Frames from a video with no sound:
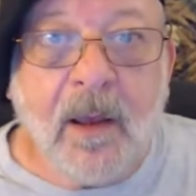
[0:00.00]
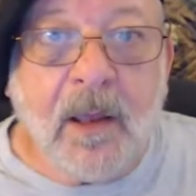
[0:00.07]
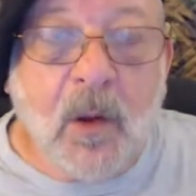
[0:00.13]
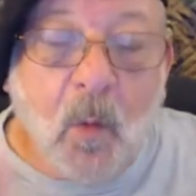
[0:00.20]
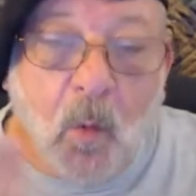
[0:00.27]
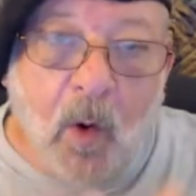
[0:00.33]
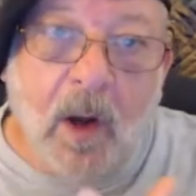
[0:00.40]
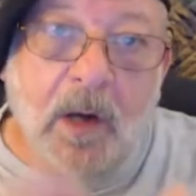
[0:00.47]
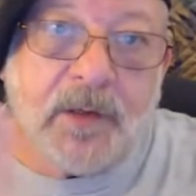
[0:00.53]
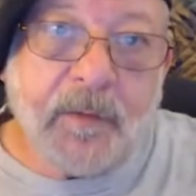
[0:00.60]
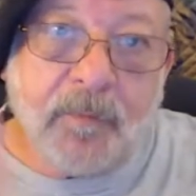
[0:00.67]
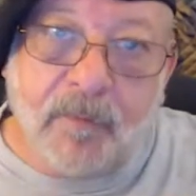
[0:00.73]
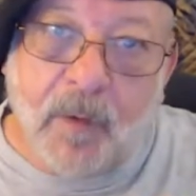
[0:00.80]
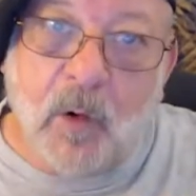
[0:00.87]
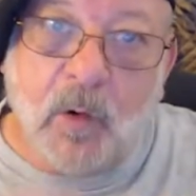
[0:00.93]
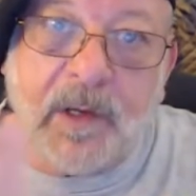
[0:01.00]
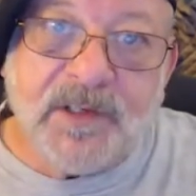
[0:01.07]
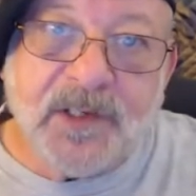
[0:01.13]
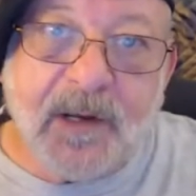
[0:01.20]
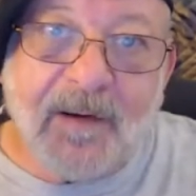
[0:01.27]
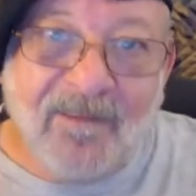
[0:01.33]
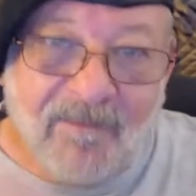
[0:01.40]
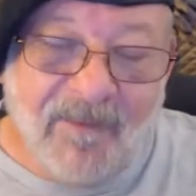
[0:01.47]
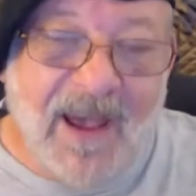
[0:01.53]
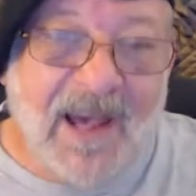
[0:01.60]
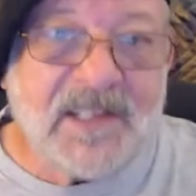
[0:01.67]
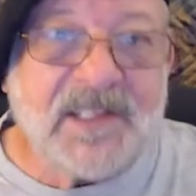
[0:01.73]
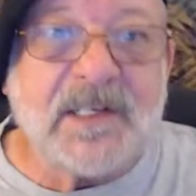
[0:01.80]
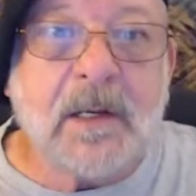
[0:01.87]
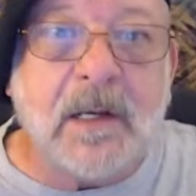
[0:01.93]
You want to focus and
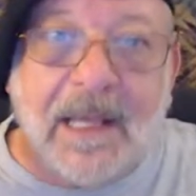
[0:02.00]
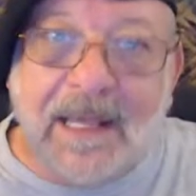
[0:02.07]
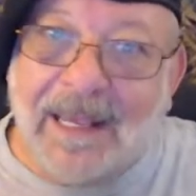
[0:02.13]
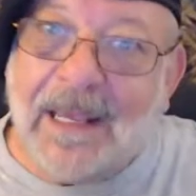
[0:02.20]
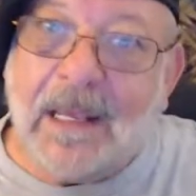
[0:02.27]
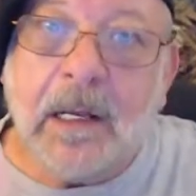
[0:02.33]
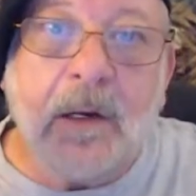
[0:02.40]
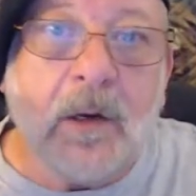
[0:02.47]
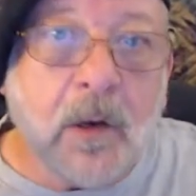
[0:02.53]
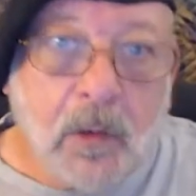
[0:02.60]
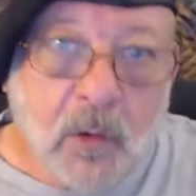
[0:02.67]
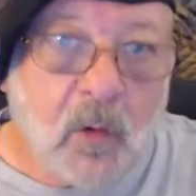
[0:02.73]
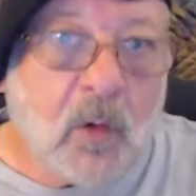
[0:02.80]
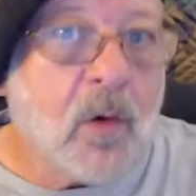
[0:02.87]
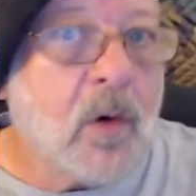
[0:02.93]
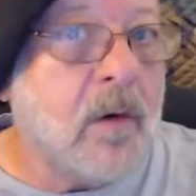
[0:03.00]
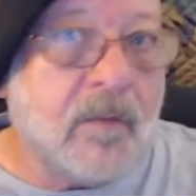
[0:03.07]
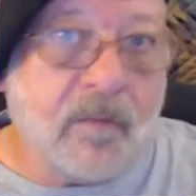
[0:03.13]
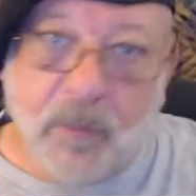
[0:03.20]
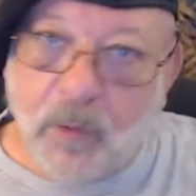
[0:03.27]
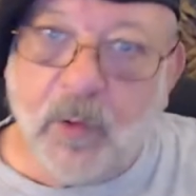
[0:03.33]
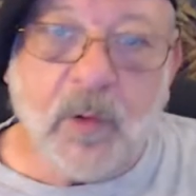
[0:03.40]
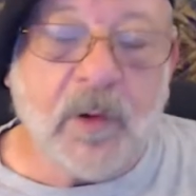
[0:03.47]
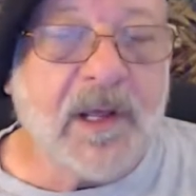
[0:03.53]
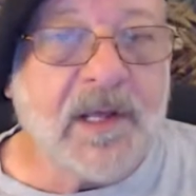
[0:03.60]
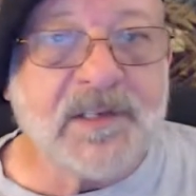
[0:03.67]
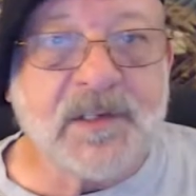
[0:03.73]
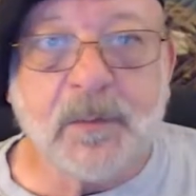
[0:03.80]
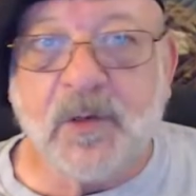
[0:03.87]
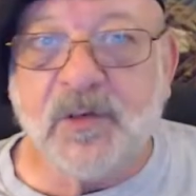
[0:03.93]
invest in your food.
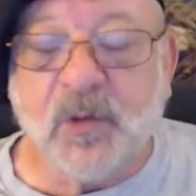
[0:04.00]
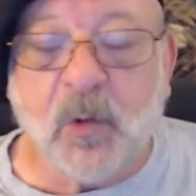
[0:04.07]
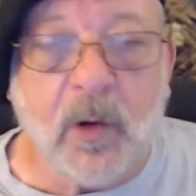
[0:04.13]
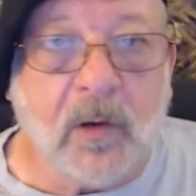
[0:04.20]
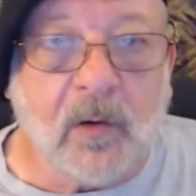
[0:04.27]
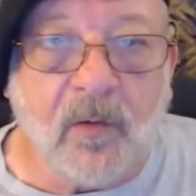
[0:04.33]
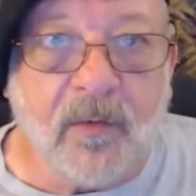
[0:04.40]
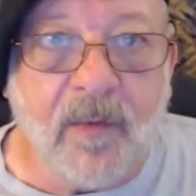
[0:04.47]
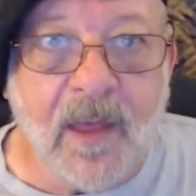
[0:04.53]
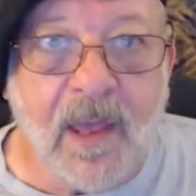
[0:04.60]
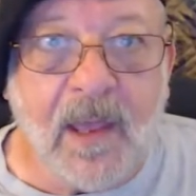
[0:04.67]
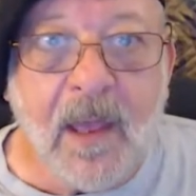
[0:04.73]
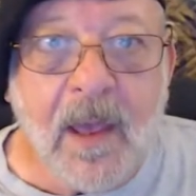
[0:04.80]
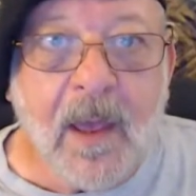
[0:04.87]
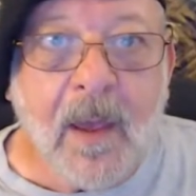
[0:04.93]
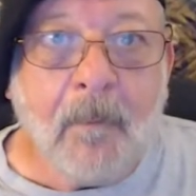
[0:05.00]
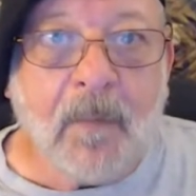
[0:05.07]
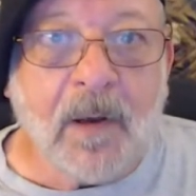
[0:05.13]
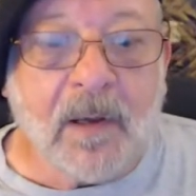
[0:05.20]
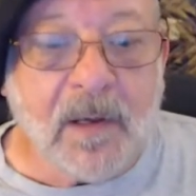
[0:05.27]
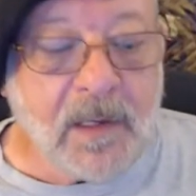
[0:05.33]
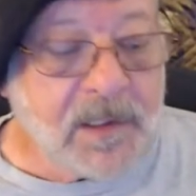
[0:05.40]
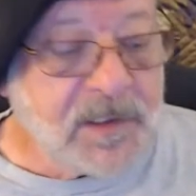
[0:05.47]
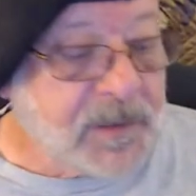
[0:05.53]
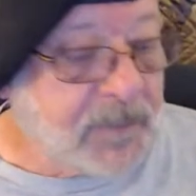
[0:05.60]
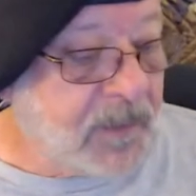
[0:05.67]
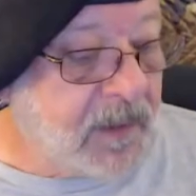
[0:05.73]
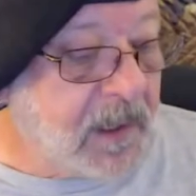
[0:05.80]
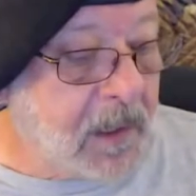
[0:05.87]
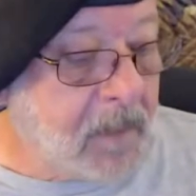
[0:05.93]
It's the most critical thing, because
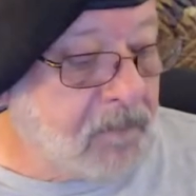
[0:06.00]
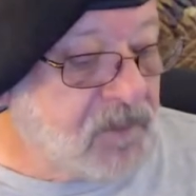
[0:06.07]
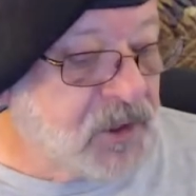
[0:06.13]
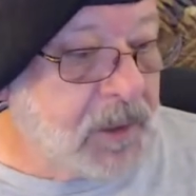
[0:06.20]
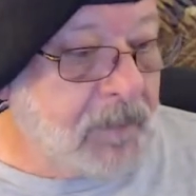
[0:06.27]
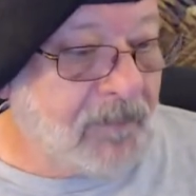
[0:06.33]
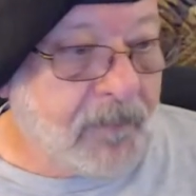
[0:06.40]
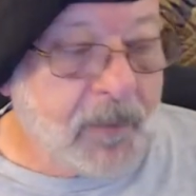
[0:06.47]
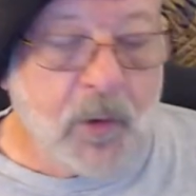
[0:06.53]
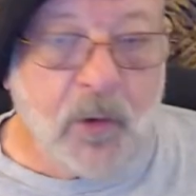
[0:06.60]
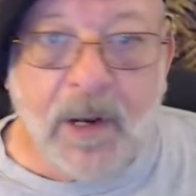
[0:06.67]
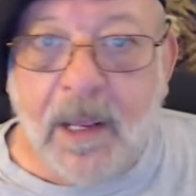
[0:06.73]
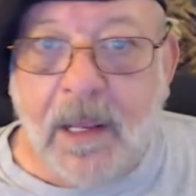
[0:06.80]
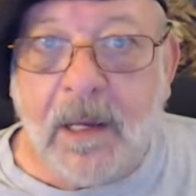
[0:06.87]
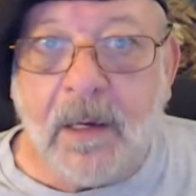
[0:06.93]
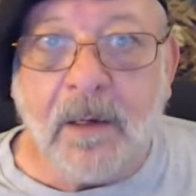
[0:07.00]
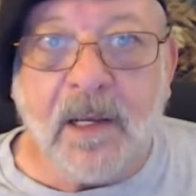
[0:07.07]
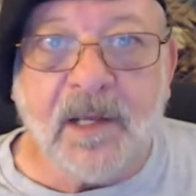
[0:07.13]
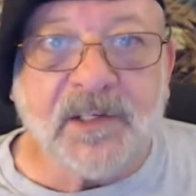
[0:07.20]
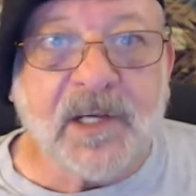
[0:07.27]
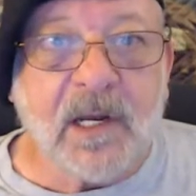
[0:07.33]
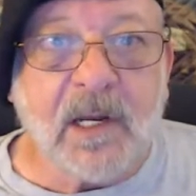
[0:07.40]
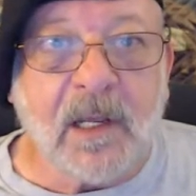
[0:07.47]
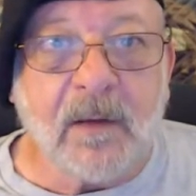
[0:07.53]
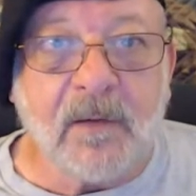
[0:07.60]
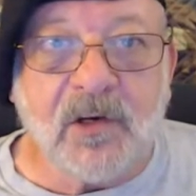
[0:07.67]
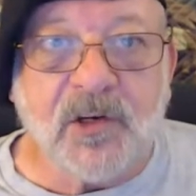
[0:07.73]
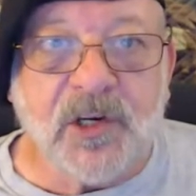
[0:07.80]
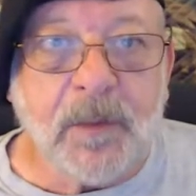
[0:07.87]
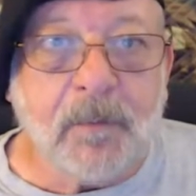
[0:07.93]
if you get cheap food in, it's going to get
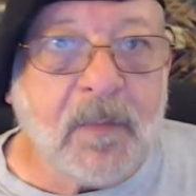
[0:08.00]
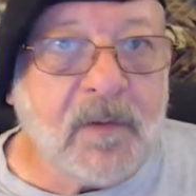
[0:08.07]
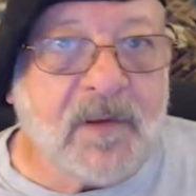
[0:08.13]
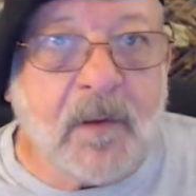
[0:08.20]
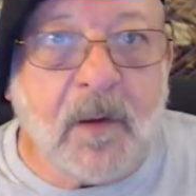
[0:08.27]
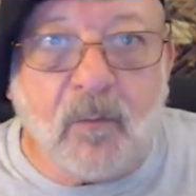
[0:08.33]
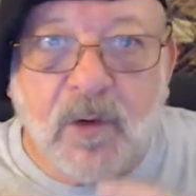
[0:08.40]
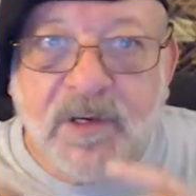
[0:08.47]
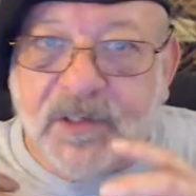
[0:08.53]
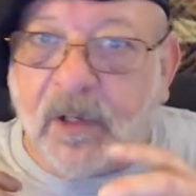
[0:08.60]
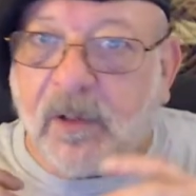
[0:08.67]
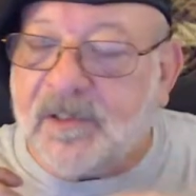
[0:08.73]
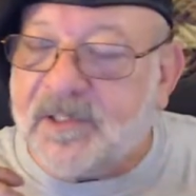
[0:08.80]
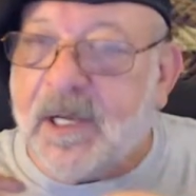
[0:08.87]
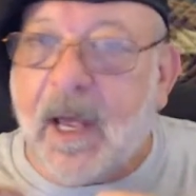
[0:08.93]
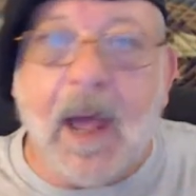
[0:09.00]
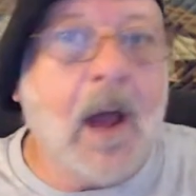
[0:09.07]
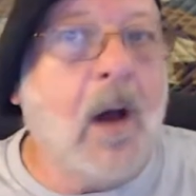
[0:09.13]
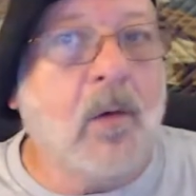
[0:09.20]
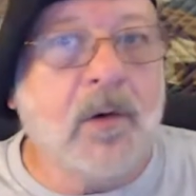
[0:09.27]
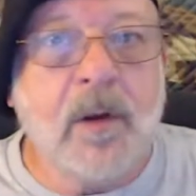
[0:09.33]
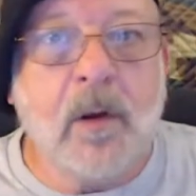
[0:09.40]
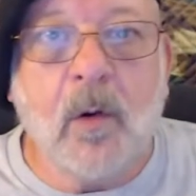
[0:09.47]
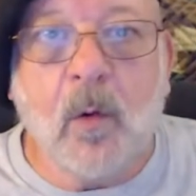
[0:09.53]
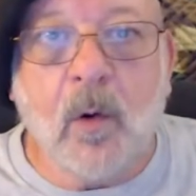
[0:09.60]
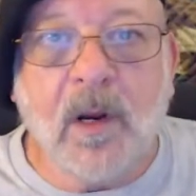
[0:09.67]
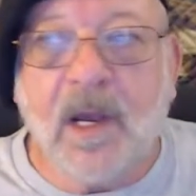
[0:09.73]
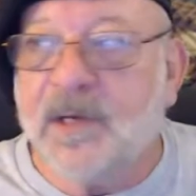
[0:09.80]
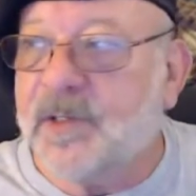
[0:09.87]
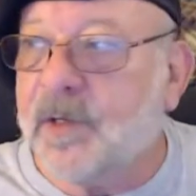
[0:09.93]
cheap results out.
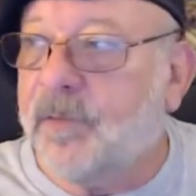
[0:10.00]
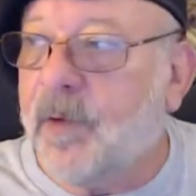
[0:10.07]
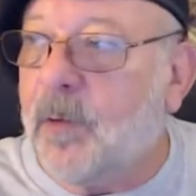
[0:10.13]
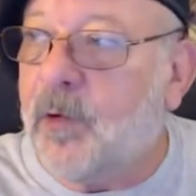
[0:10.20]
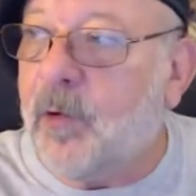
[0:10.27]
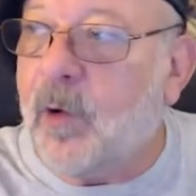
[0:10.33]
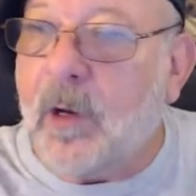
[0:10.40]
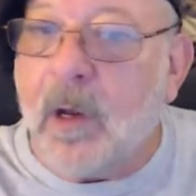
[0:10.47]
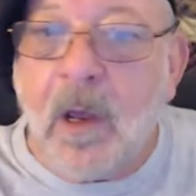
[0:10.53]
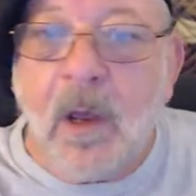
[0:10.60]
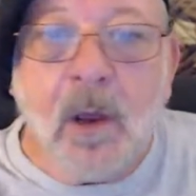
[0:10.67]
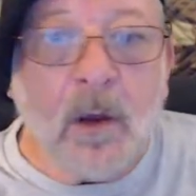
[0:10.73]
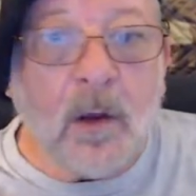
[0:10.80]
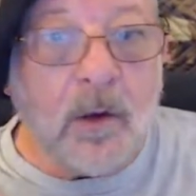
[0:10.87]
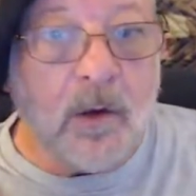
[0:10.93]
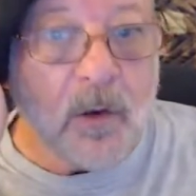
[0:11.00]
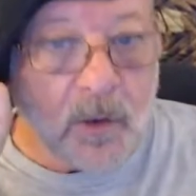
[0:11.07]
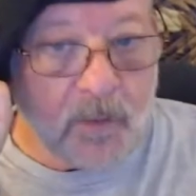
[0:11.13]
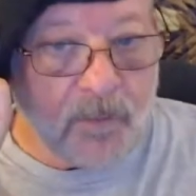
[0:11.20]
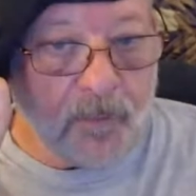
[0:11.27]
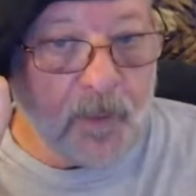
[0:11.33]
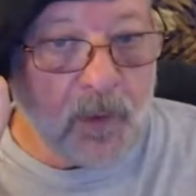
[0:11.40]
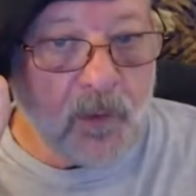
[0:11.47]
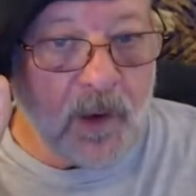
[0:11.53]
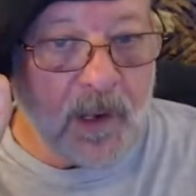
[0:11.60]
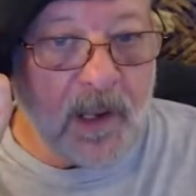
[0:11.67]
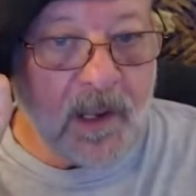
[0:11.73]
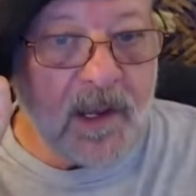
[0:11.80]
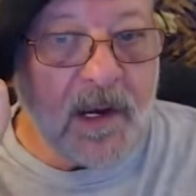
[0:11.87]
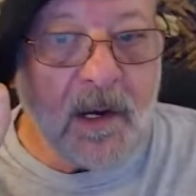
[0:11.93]
Whereas if you're doing good food
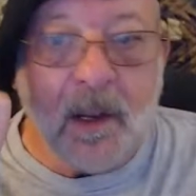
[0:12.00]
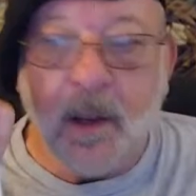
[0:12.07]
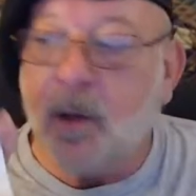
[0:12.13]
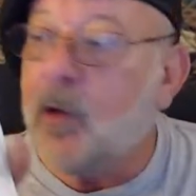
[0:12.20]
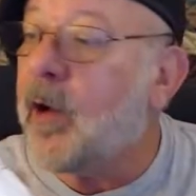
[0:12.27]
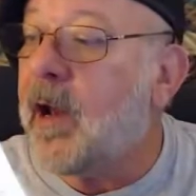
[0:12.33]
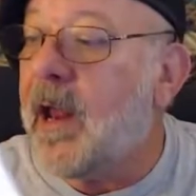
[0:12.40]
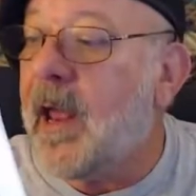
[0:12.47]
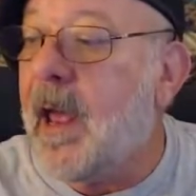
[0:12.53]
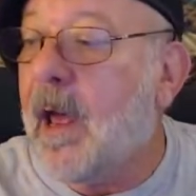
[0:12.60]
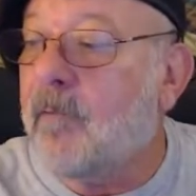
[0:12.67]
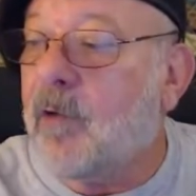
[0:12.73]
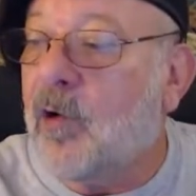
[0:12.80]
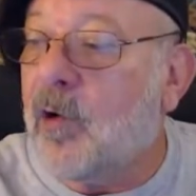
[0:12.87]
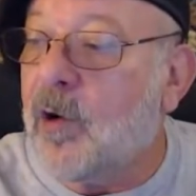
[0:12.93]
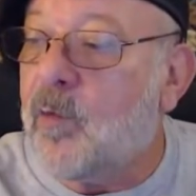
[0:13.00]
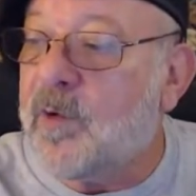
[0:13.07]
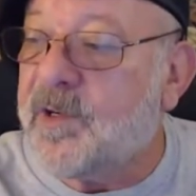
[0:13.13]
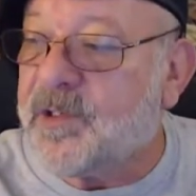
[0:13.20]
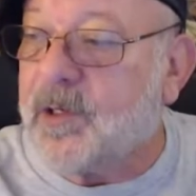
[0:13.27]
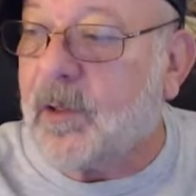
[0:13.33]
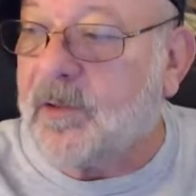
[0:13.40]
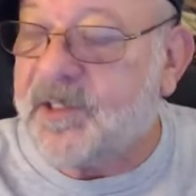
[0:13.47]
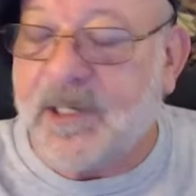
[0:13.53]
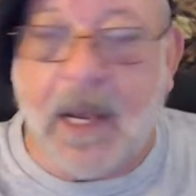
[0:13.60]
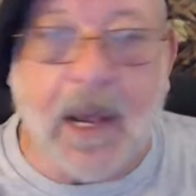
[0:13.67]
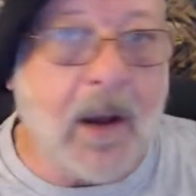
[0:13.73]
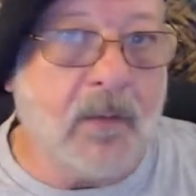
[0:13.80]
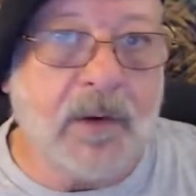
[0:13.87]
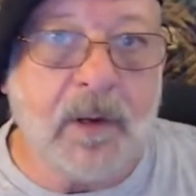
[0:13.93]
in, you're going to have good results
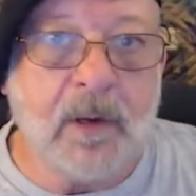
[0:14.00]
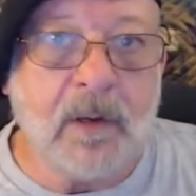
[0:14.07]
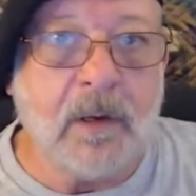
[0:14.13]
out.